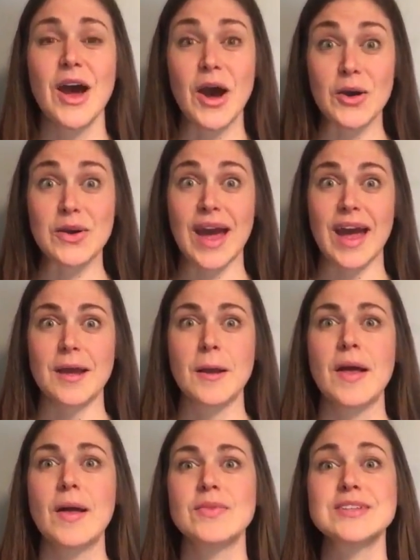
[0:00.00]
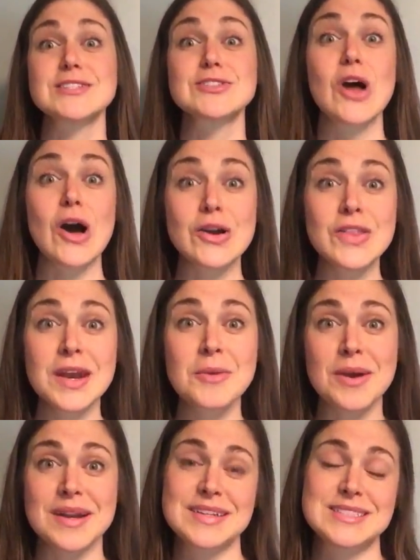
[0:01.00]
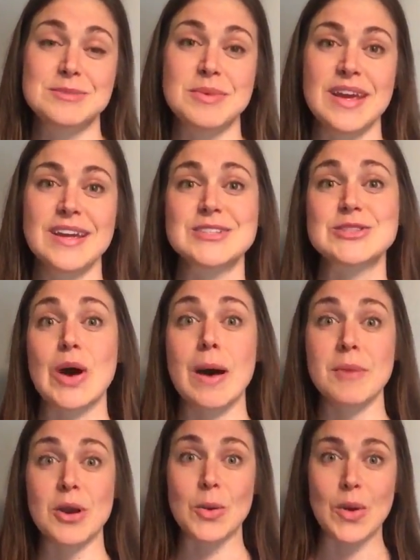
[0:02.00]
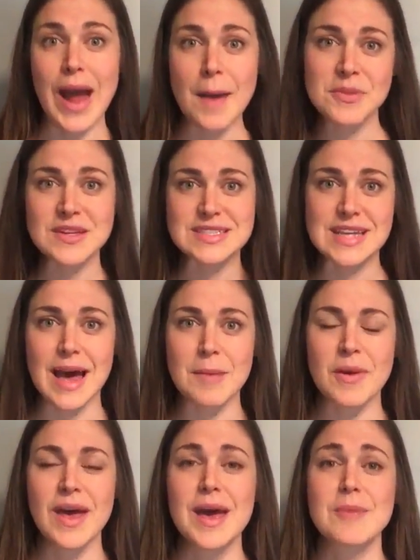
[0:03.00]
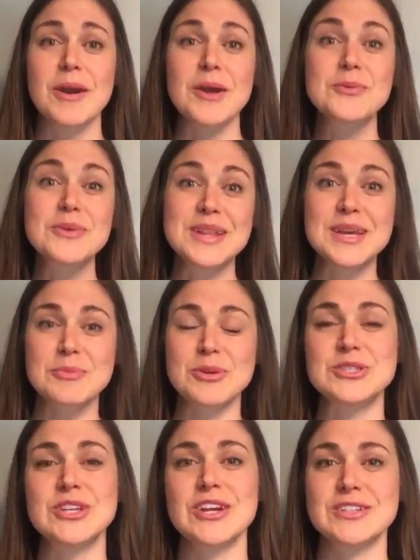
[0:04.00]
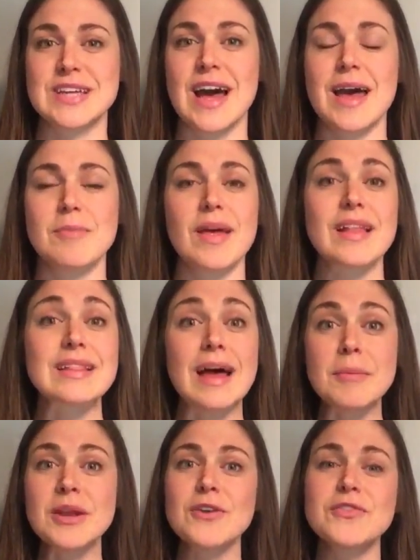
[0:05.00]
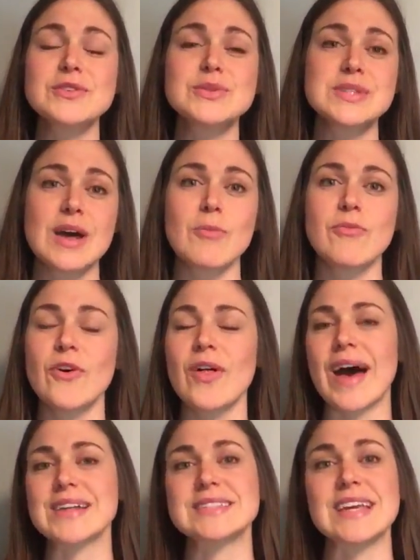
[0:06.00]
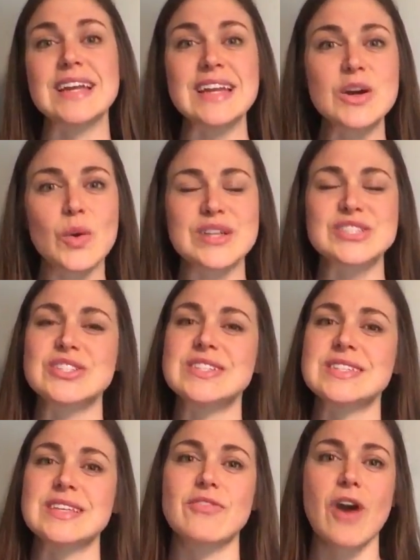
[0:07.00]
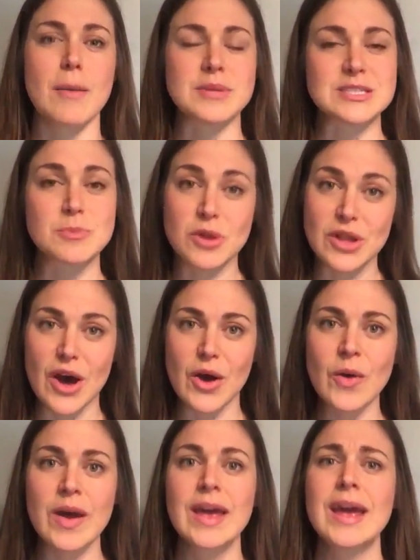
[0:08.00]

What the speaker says: Okay, this is longer than I wanted it to be, so I'm gonna wrap this up, but I really appreciate your time. Let me know if this was helpful. Ask any questions, leave comments below.